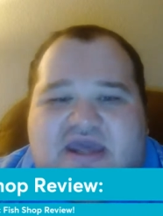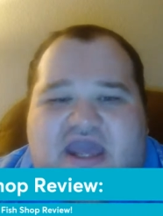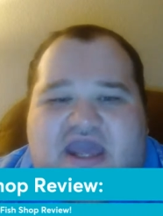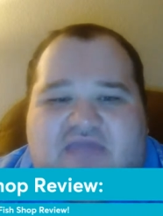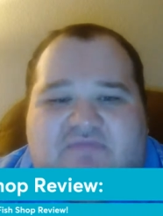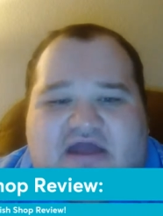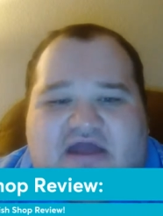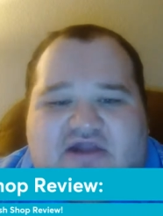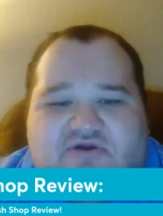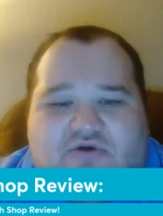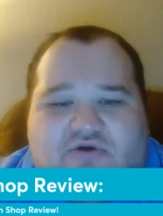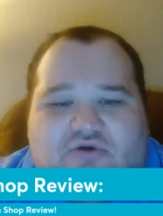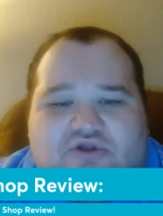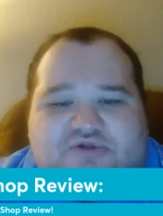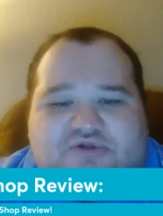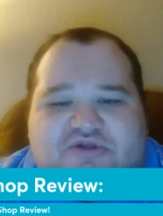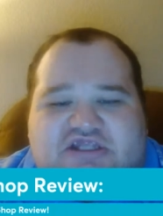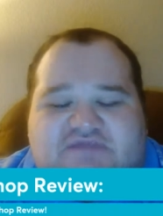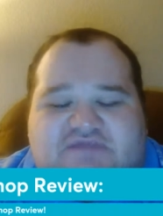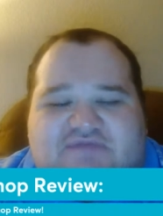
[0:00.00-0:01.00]
and my
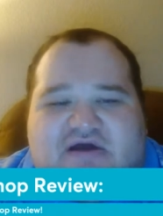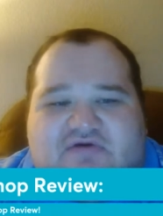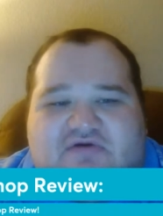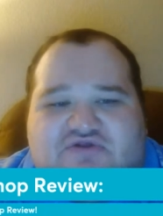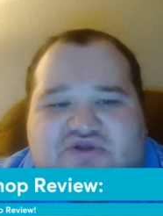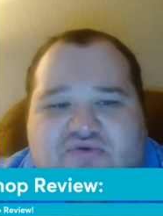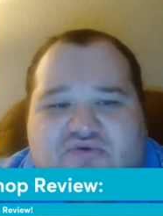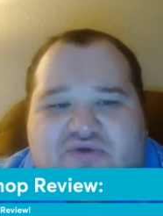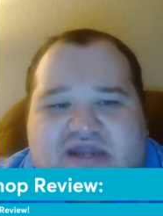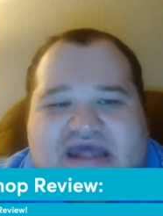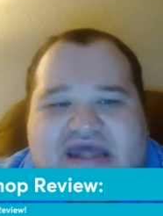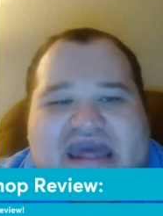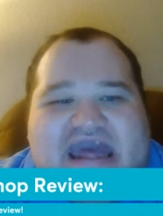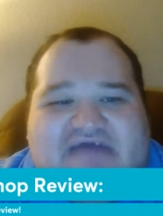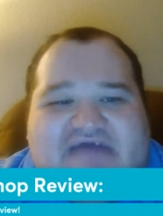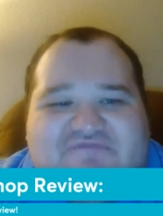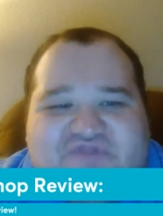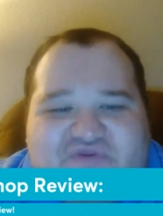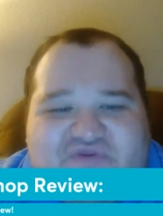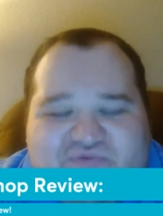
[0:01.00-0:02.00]
gold was about
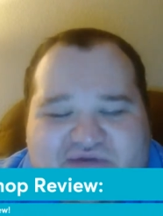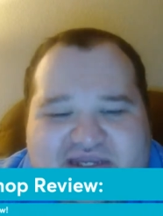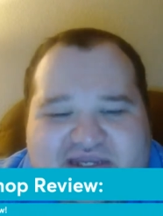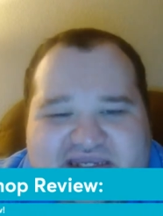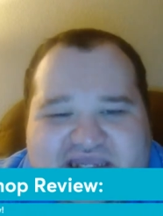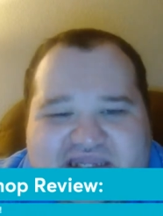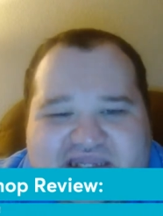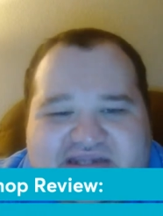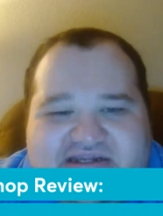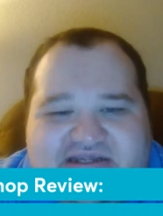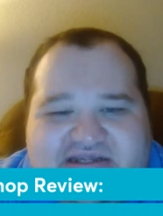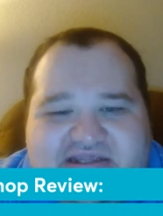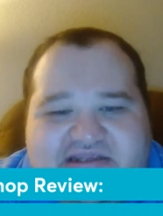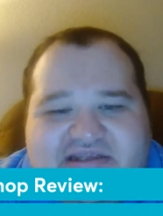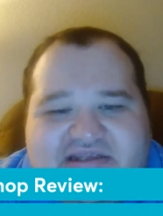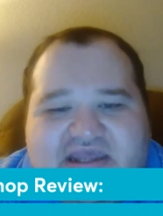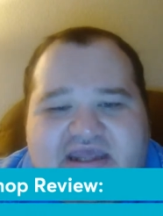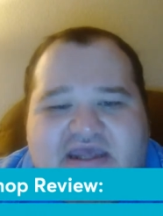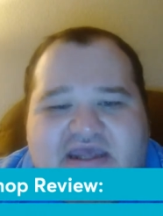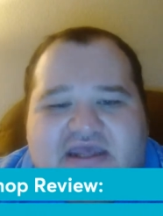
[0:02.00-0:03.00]
2.5, 3
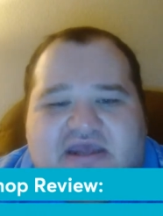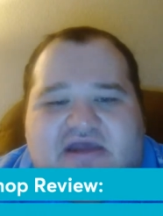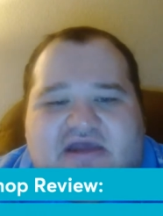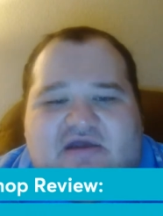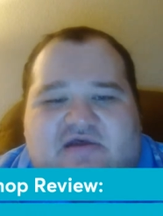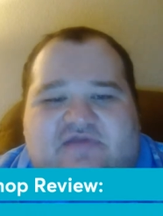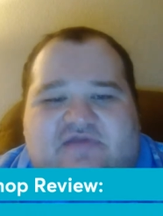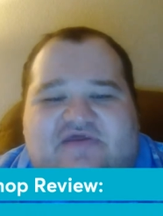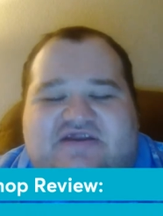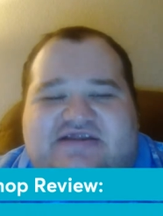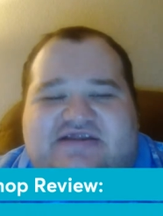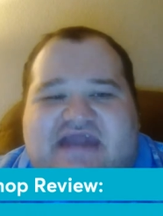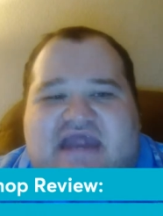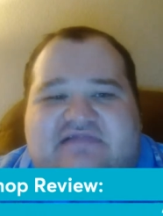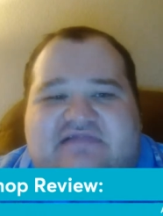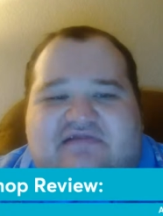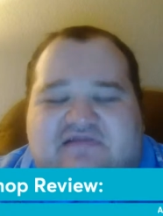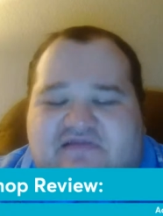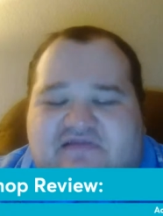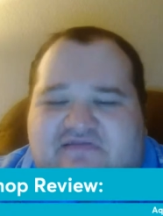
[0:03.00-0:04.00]
inches. The
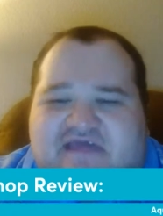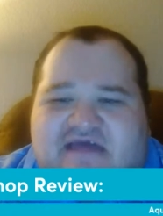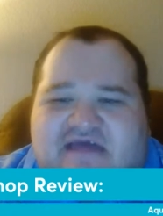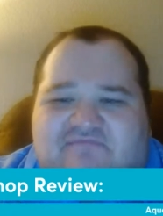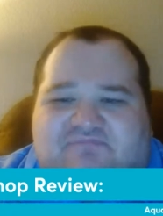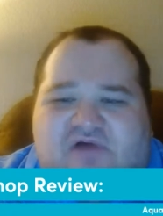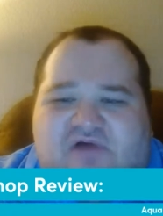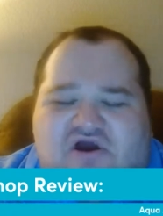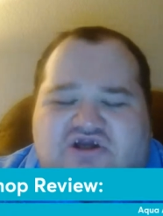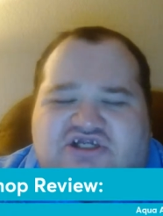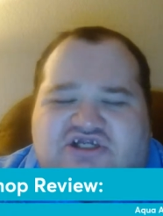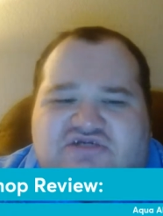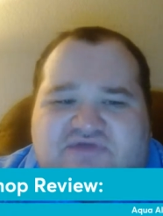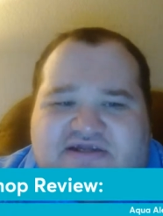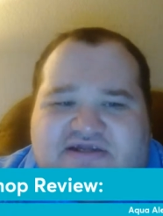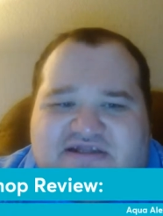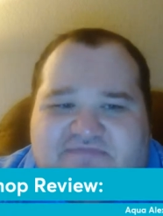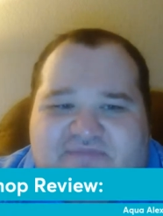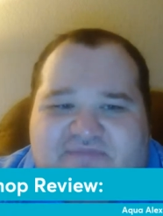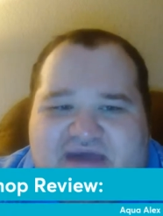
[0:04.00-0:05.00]
chances of them
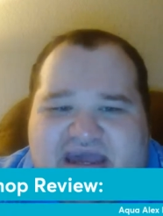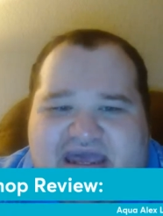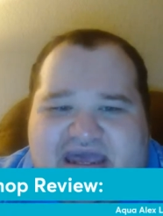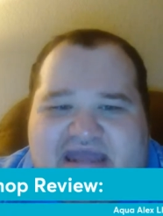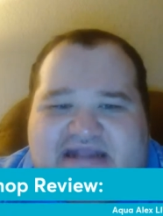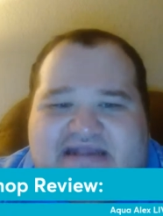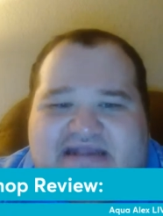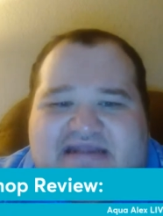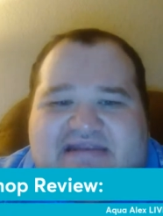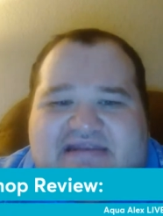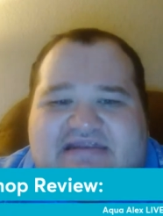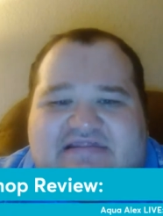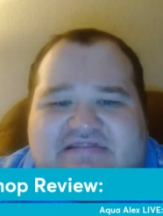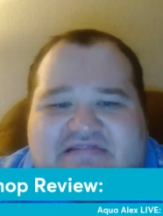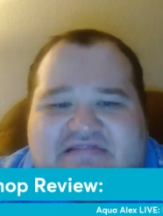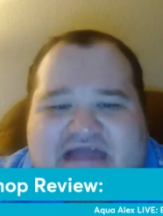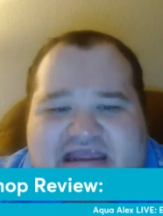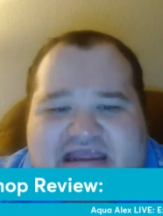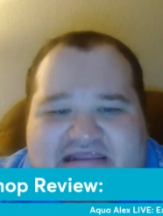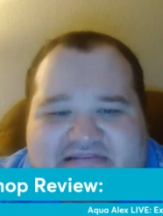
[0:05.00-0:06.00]
puncturing the bag is
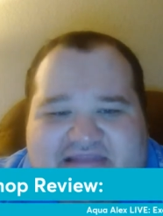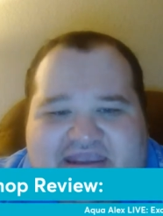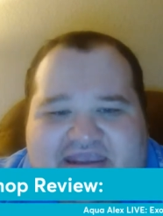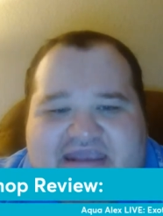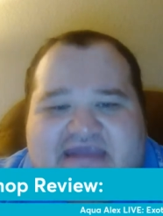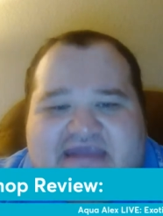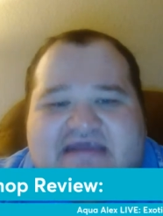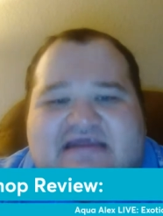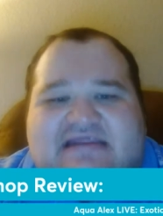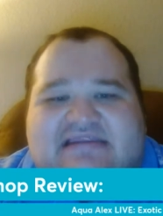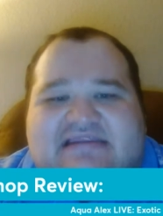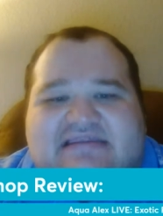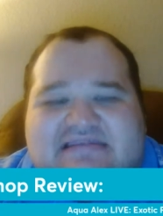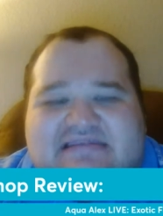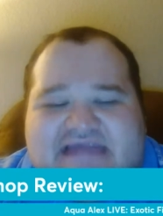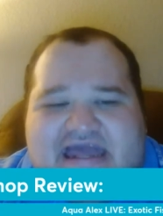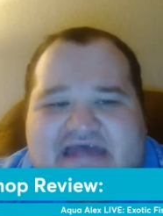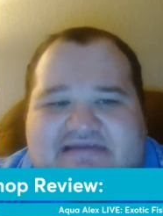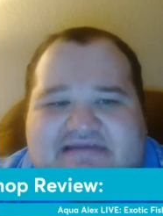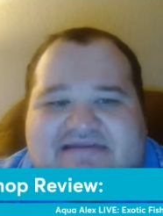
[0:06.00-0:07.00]
slightly
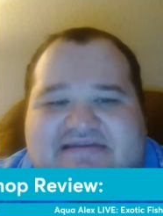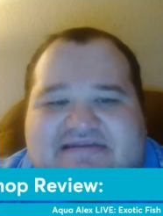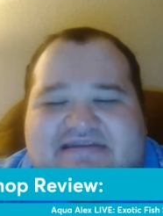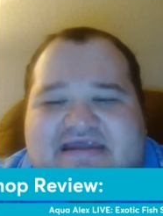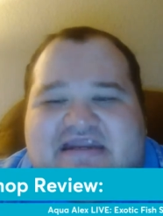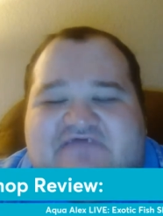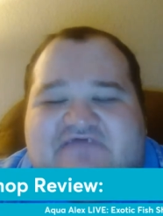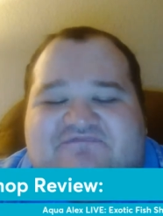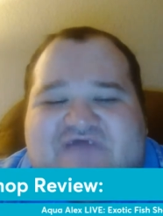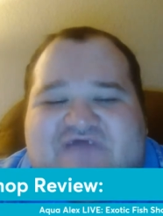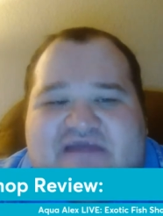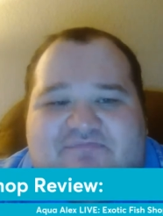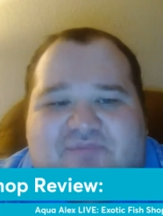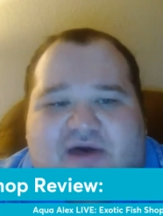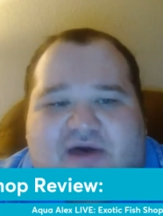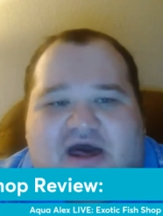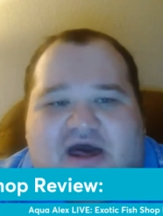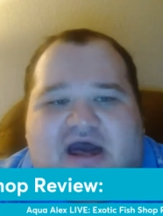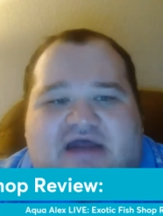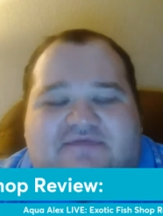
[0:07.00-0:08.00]
less than if I
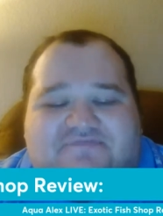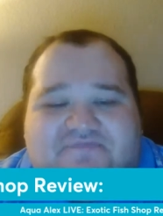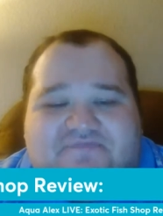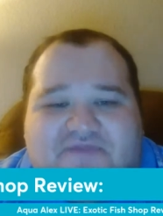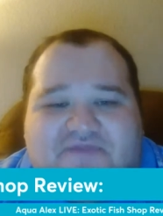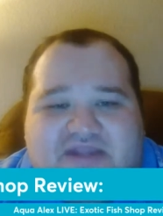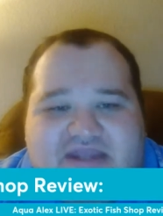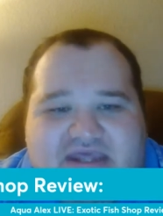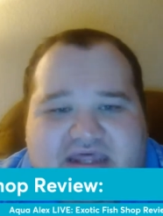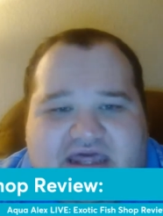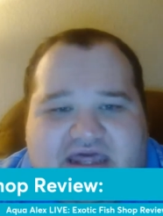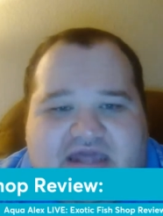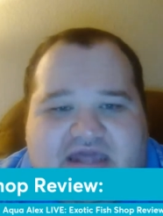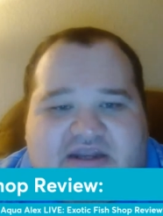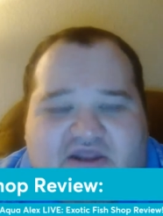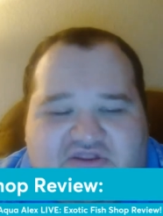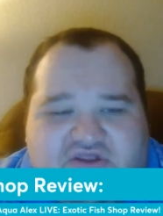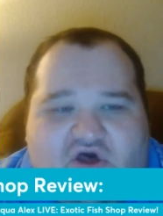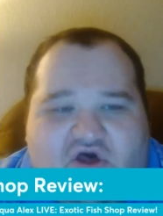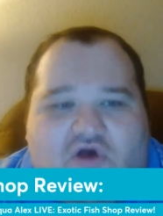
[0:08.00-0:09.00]
bought an
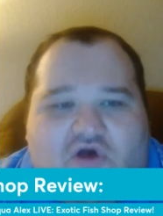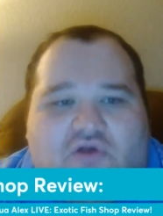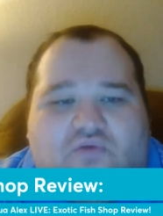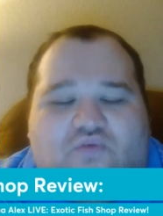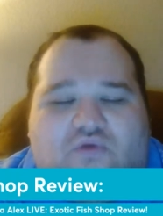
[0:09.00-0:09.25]
adult